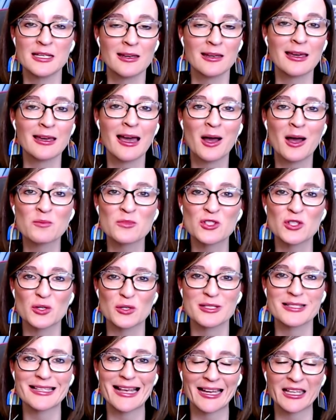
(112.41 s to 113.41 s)
Here comes
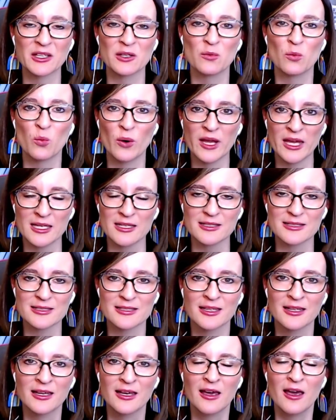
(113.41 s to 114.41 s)
your second
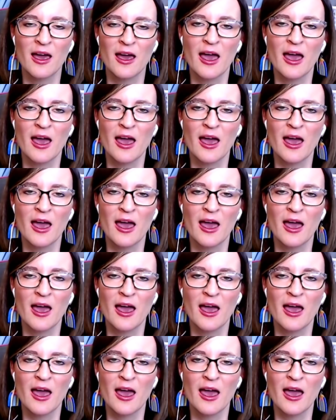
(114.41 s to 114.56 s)
wind.